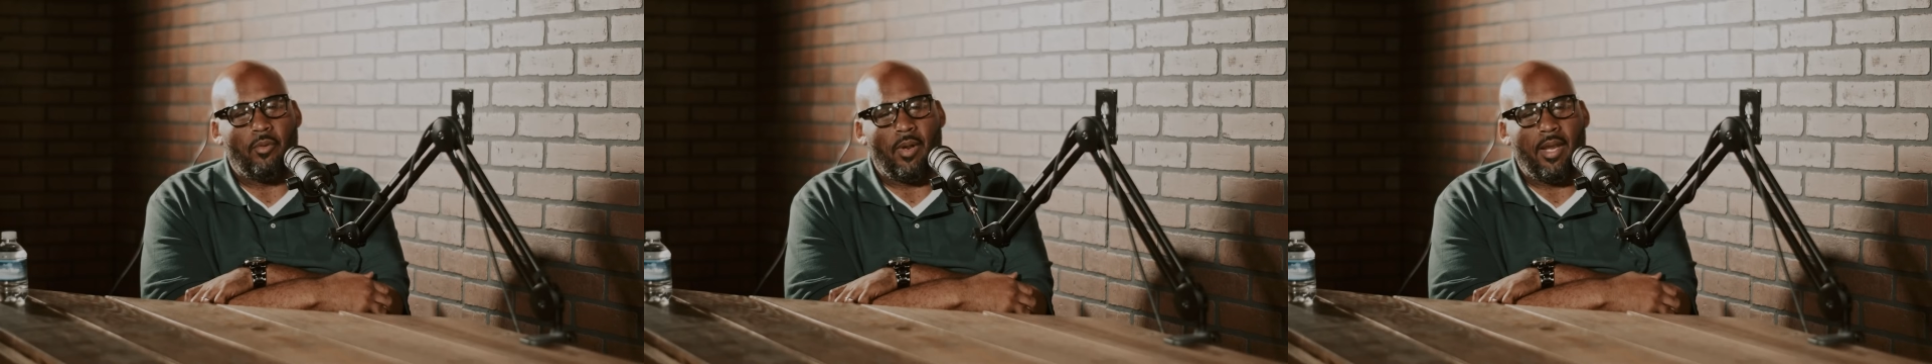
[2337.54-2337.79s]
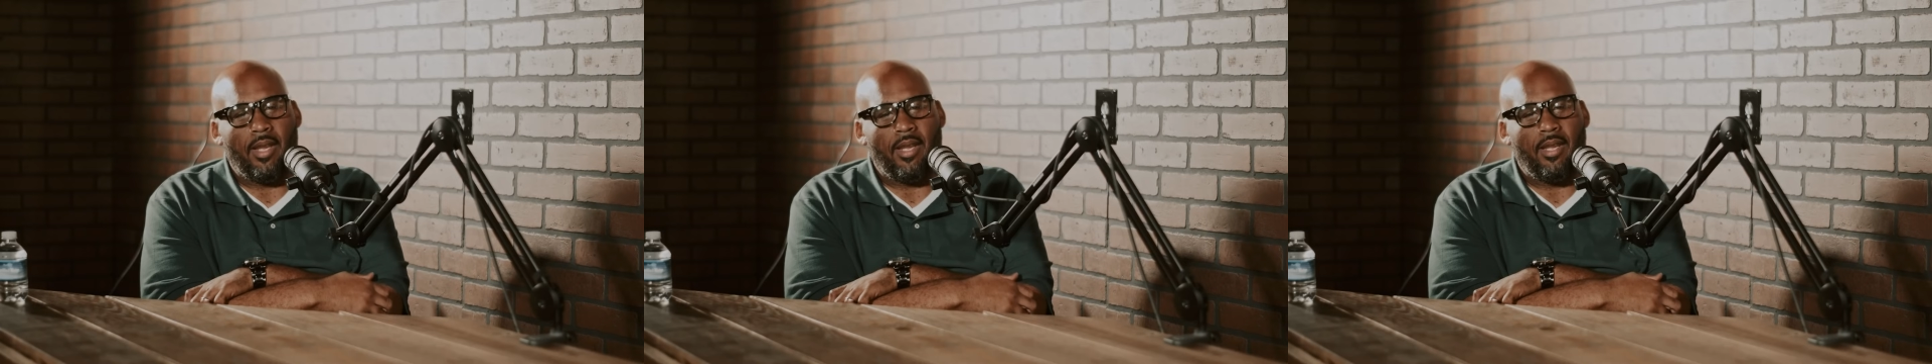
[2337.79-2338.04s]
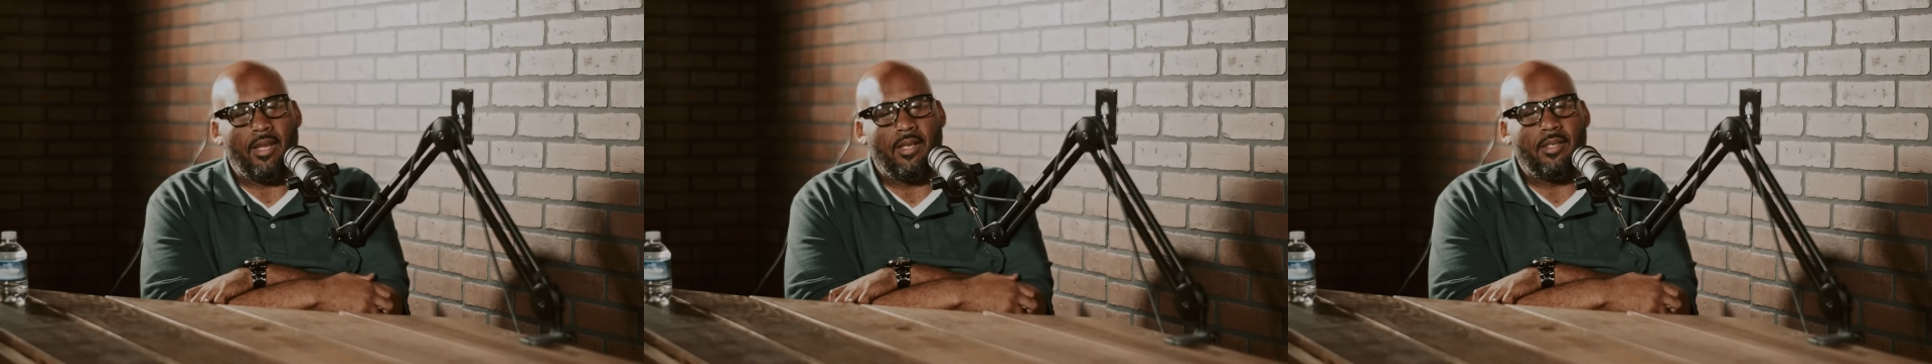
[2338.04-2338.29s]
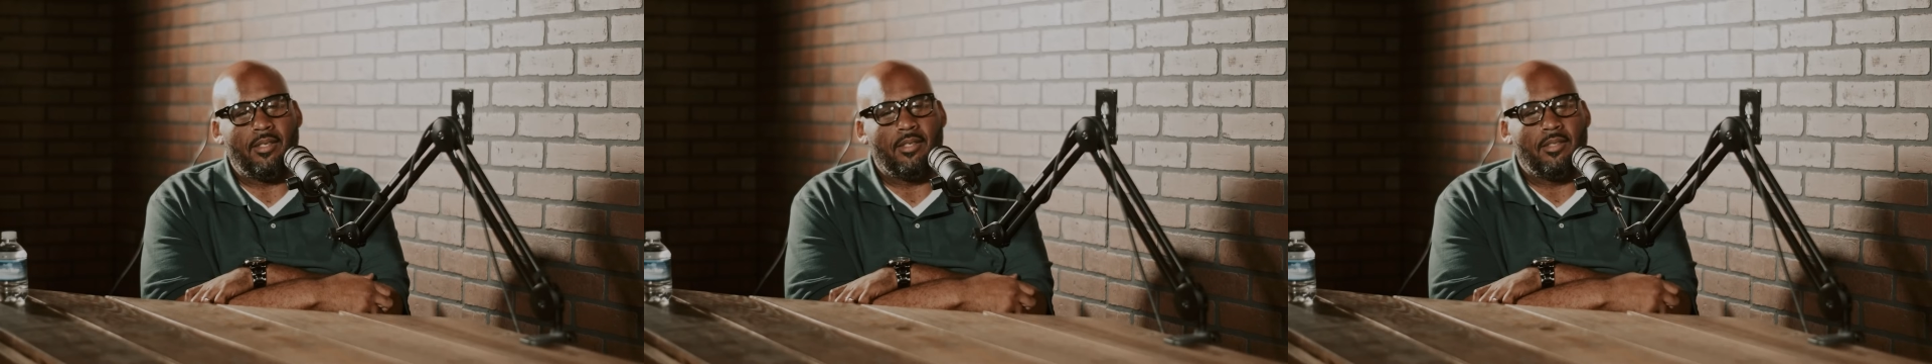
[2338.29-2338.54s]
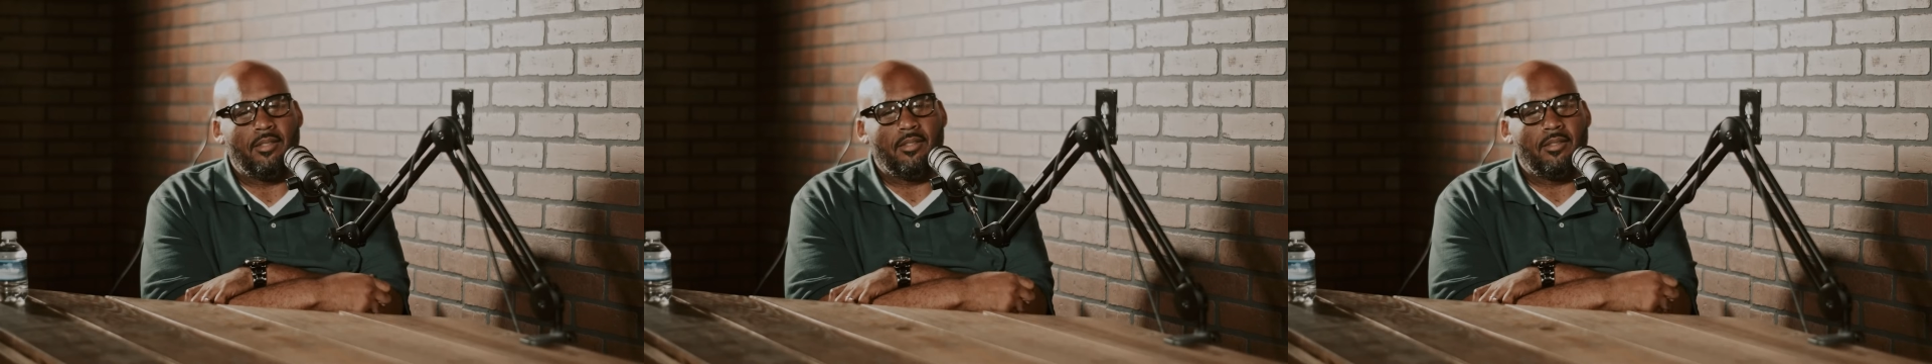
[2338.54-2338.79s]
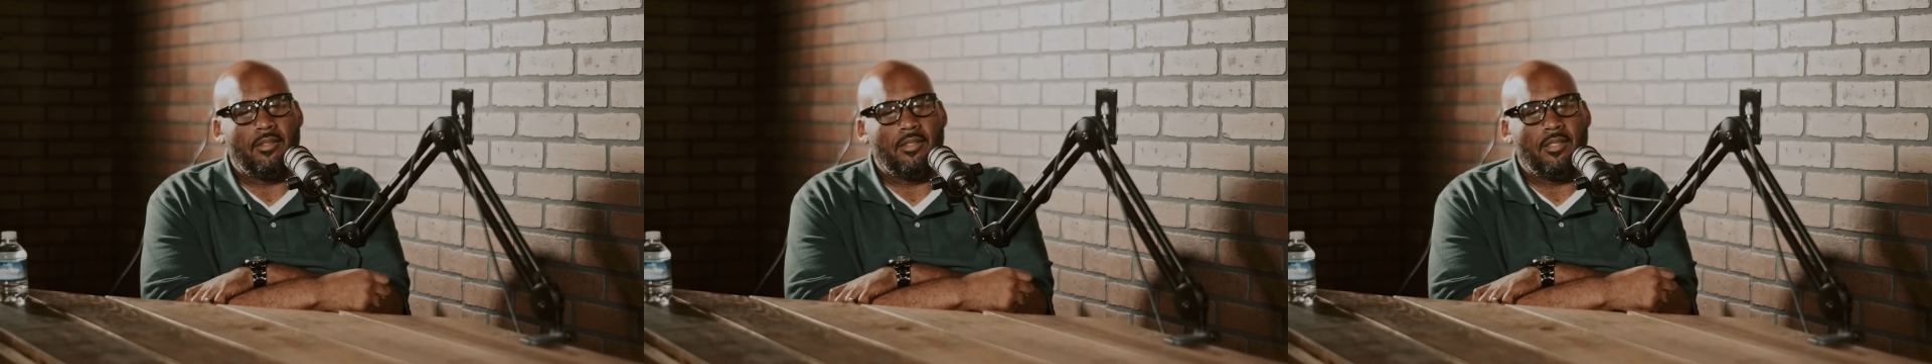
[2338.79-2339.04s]
grade,
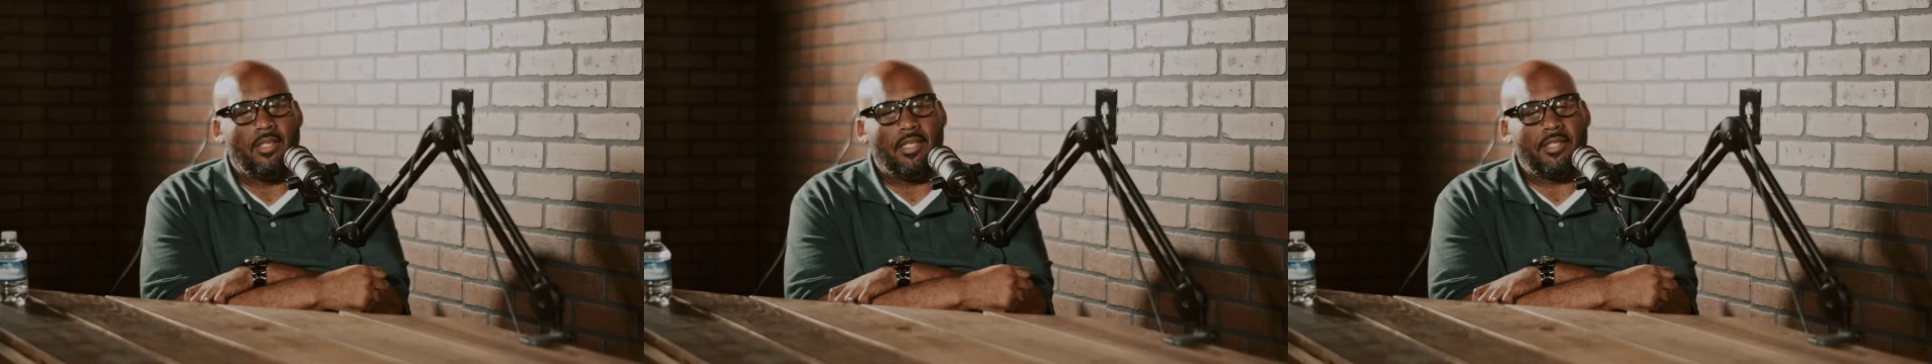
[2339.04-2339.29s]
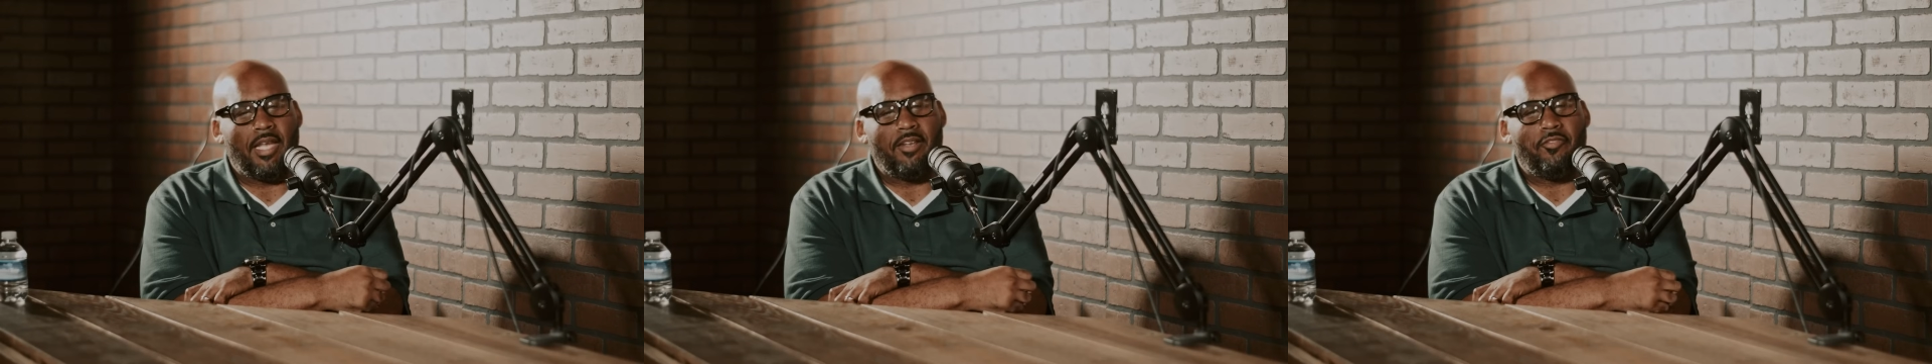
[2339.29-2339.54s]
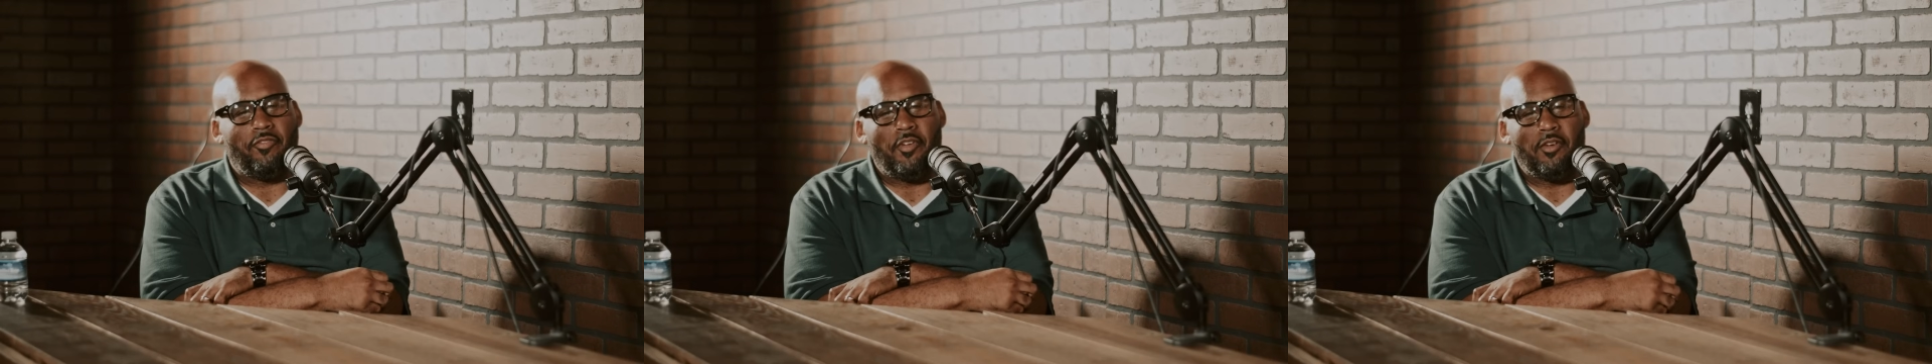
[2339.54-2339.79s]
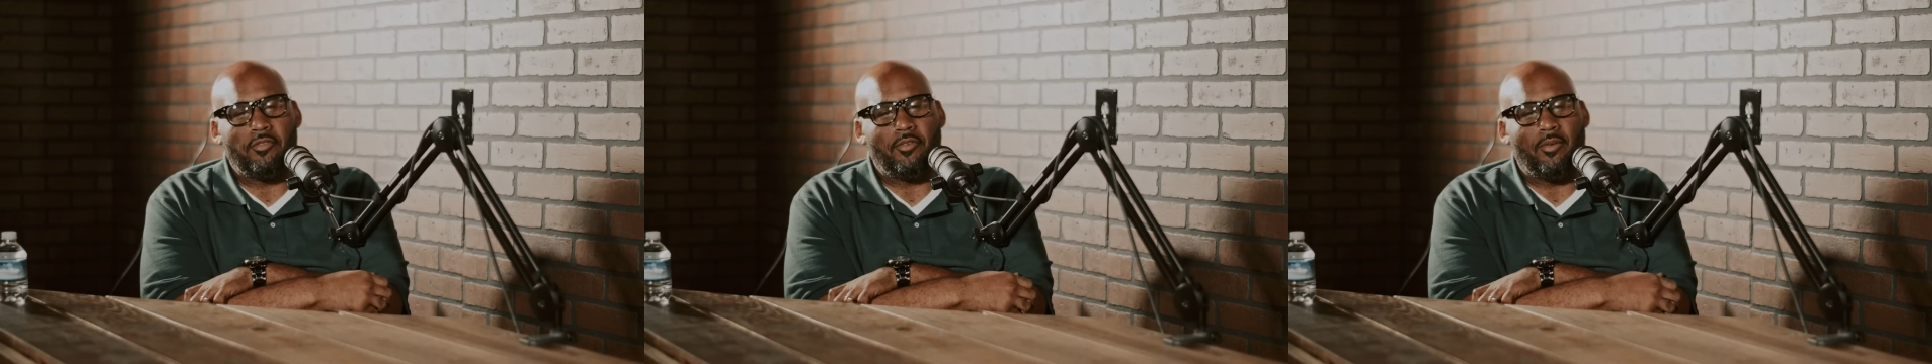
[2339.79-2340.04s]
I think 5th